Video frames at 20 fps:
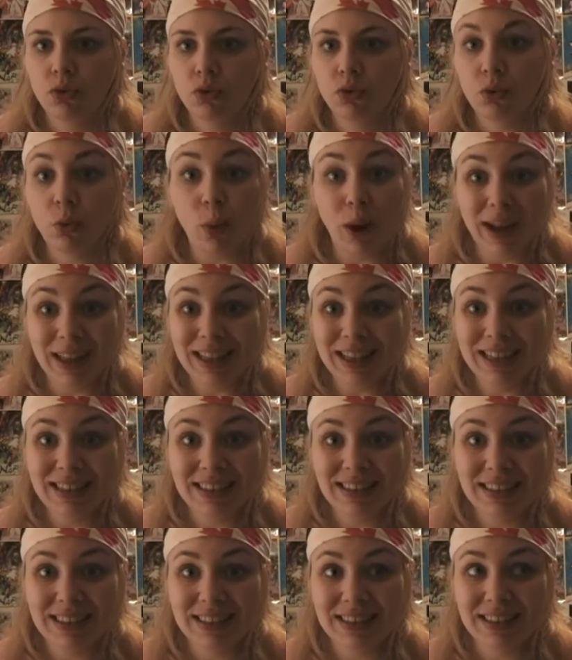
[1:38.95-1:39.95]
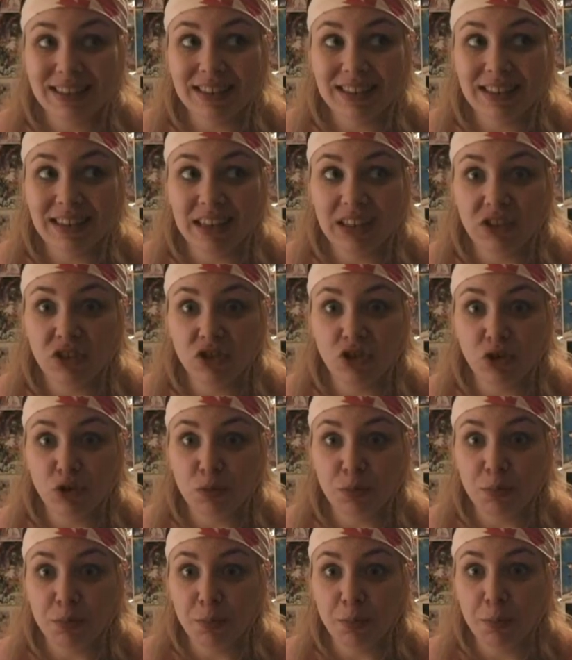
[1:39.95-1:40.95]
Twilight is your
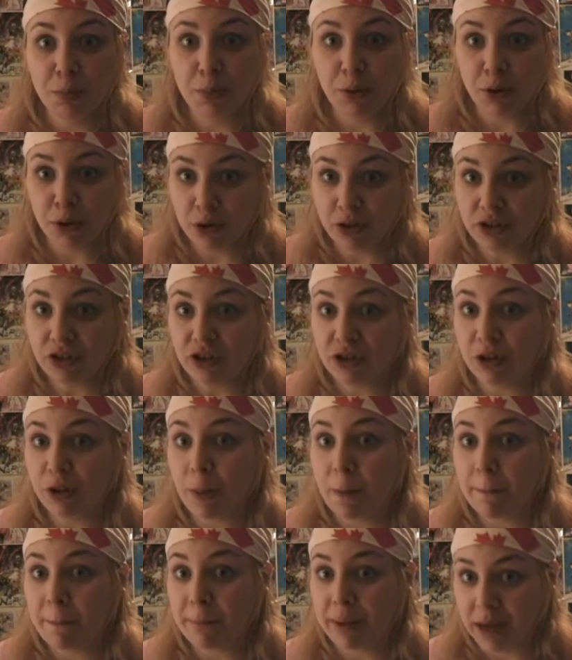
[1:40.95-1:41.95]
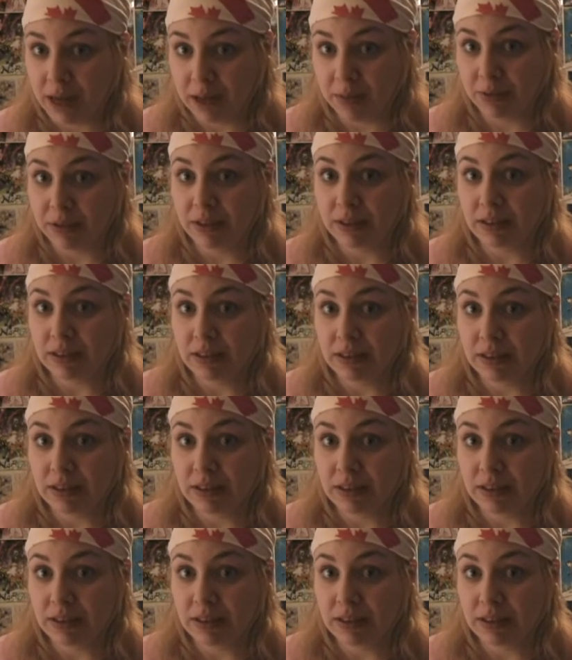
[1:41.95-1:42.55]
personal Bible.